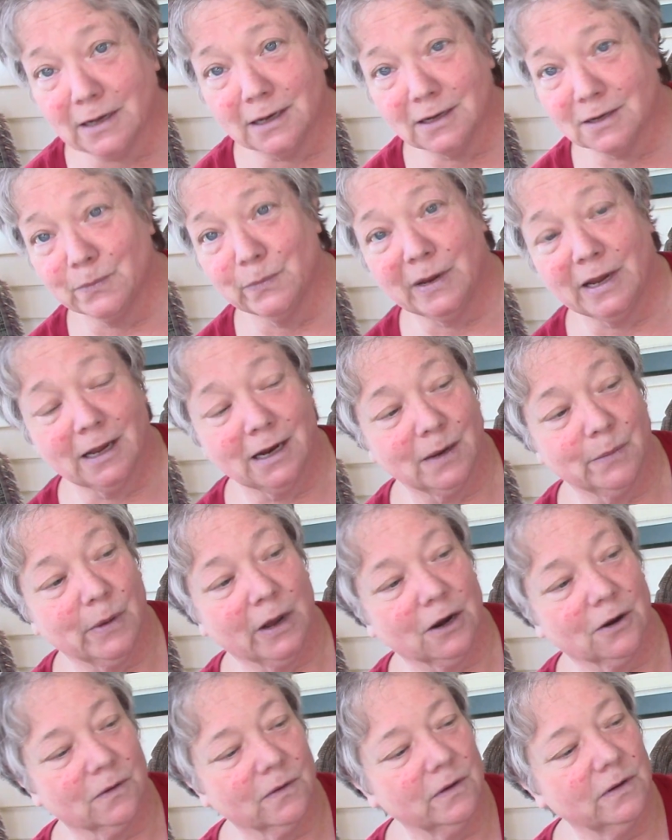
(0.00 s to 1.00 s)
it to be any
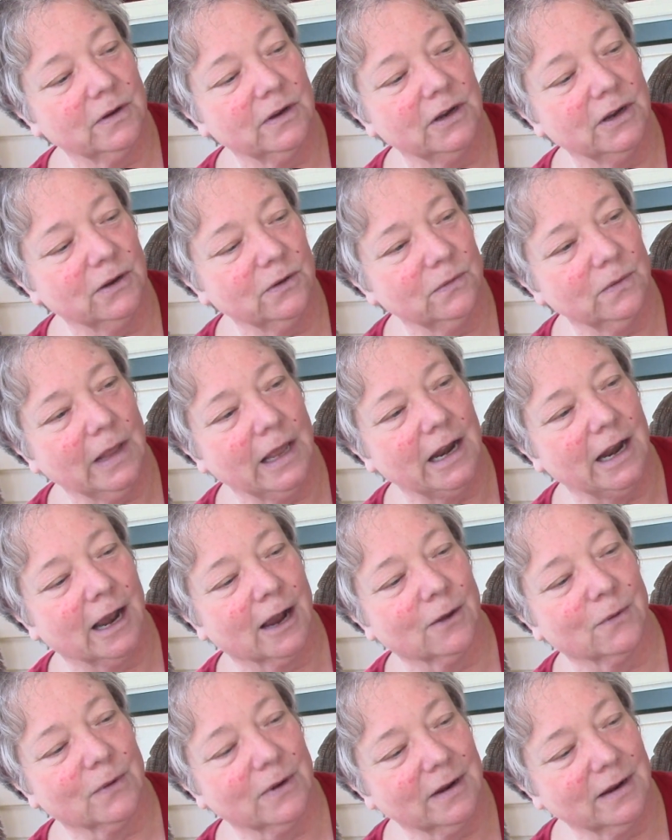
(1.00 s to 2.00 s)
better. You lay
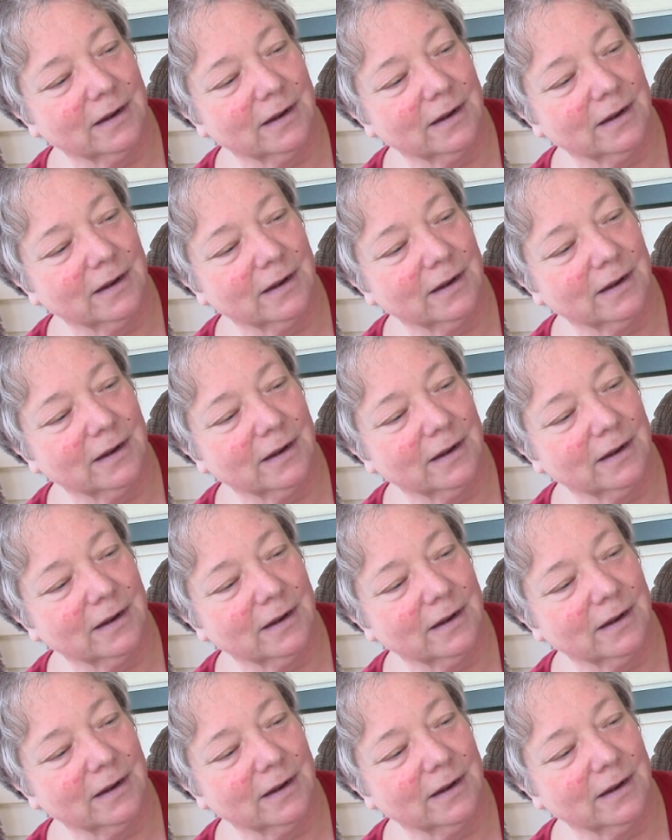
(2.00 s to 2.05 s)
down.